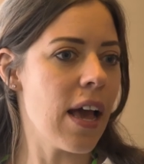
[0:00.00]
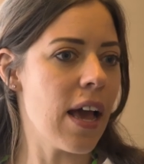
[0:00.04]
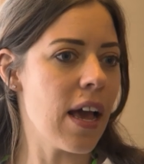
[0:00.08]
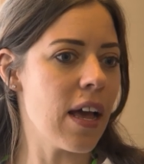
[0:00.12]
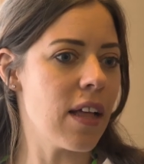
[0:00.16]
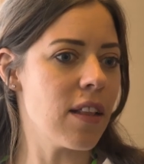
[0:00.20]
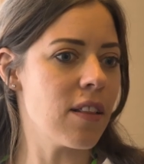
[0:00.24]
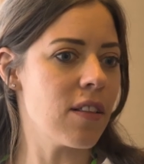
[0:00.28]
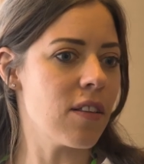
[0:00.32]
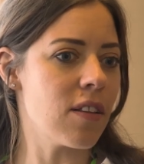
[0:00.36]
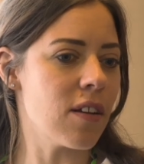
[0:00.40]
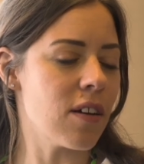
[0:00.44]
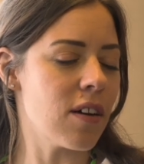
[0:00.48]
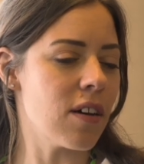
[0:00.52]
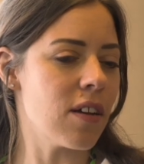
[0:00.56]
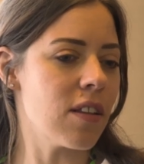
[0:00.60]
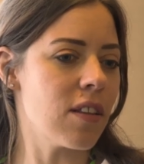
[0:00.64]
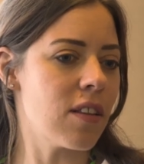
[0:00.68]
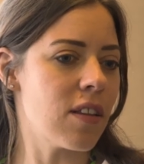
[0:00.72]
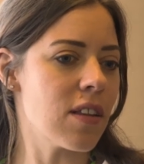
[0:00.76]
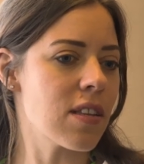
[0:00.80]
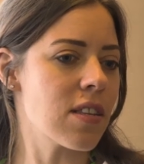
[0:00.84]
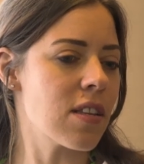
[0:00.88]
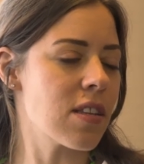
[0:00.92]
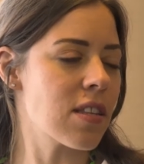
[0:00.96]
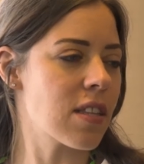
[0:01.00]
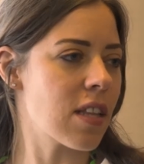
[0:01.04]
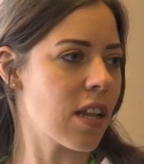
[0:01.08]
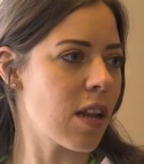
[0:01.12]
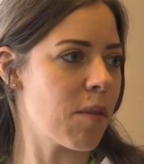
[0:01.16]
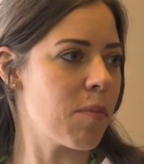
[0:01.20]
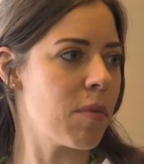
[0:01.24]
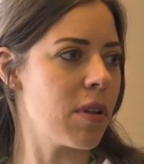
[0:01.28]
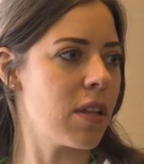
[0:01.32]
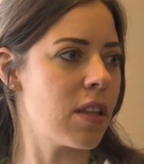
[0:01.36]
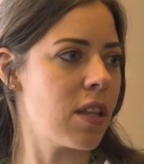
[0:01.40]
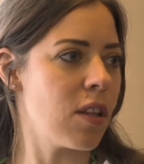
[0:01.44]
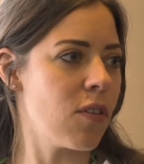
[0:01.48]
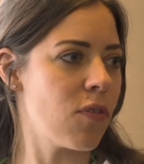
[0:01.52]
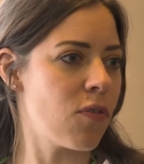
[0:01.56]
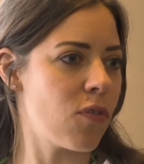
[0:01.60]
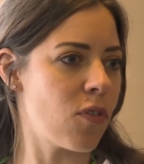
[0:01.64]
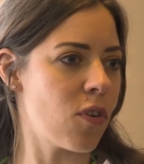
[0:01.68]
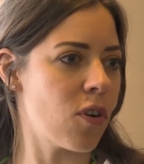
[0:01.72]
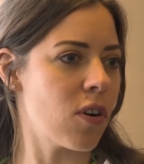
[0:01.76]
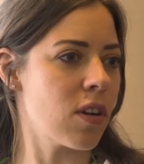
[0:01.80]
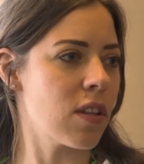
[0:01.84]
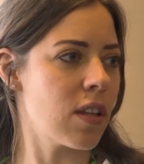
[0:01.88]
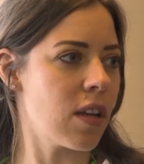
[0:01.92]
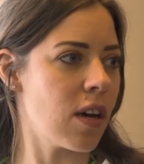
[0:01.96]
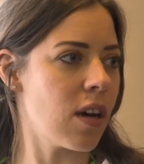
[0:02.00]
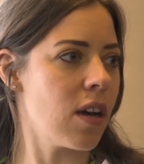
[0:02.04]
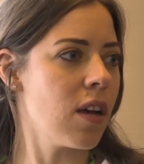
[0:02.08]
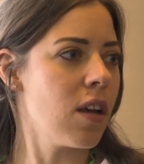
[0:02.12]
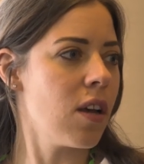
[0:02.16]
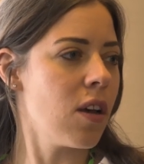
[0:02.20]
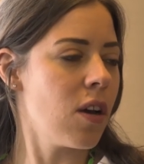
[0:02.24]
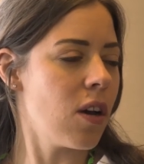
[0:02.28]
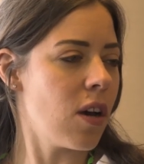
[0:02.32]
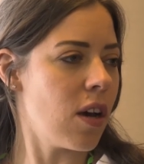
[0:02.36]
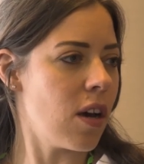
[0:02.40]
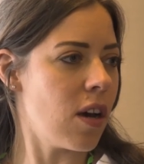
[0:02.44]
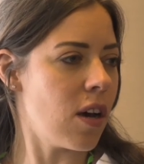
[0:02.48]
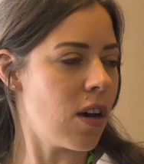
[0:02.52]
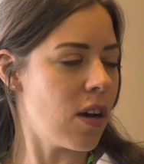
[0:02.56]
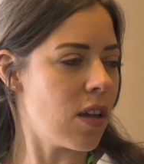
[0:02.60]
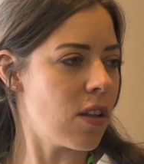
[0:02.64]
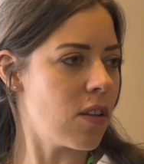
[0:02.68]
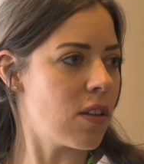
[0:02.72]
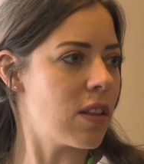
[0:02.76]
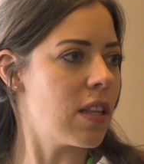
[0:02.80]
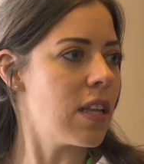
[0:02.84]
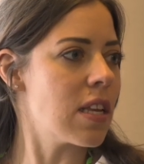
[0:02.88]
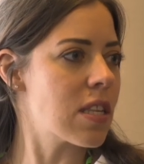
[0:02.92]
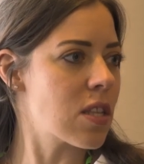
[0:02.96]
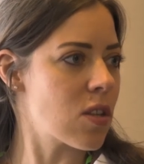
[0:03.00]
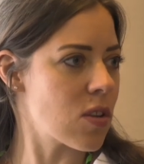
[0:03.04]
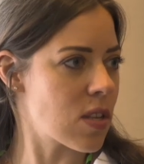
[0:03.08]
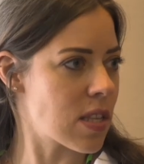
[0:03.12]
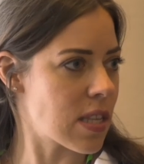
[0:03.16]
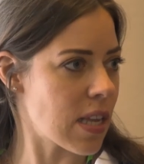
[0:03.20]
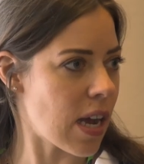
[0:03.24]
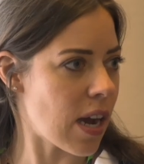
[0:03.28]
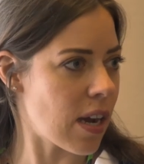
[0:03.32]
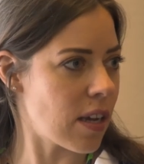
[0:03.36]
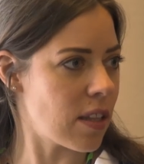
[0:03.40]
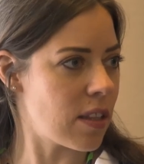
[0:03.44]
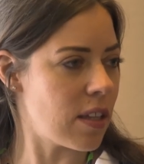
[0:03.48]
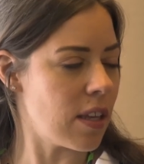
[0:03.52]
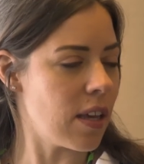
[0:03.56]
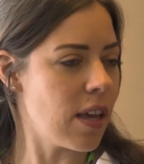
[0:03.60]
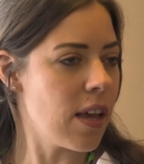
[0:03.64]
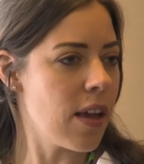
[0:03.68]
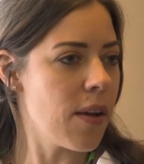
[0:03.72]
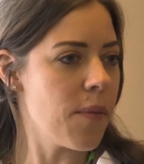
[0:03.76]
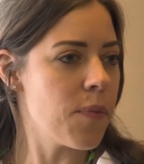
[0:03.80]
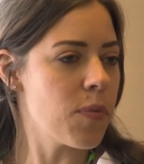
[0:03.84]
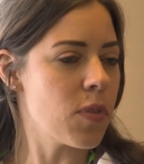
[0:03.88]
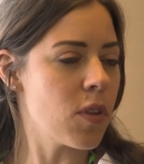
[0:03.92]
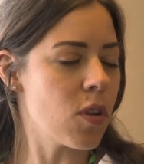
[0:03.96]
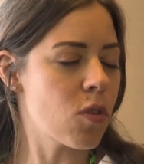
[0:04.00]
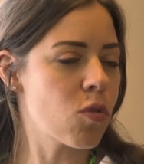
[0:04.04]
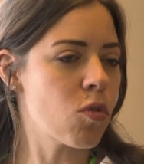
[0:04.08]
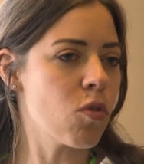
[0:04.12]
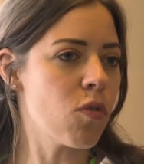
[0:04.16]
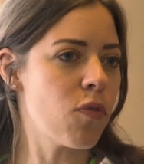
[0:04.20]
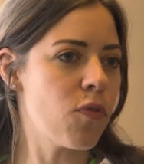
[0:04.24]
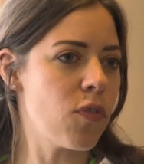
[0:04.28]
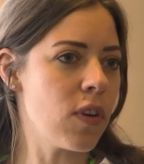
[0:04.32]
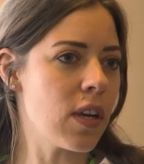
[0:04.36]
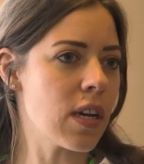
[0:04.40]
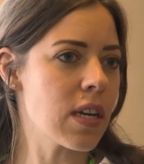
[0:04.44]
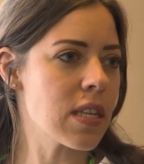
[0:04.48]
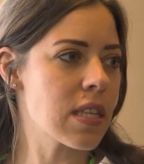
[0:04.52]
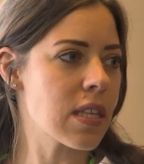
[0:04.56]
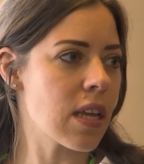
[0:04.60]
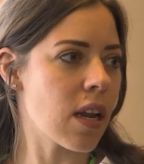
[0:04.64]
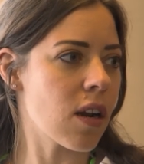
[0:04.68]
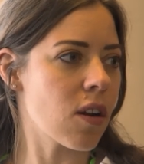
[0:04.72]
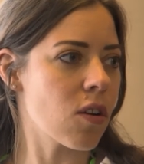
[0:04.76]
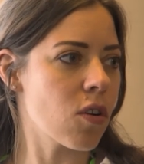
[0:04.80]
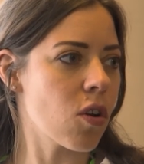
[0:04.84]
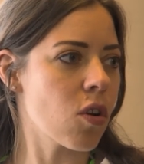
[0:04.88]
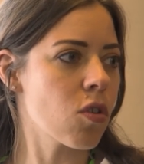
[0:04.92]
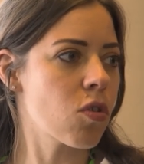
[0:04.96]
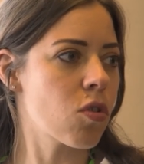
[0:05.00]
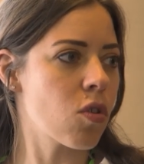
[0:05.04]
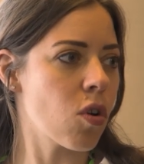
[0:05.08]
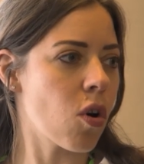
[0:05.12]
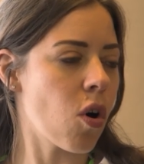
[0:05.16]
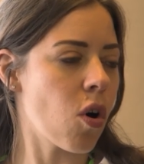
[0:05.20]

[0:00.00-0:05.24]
and the sustainability for the society. The two things are not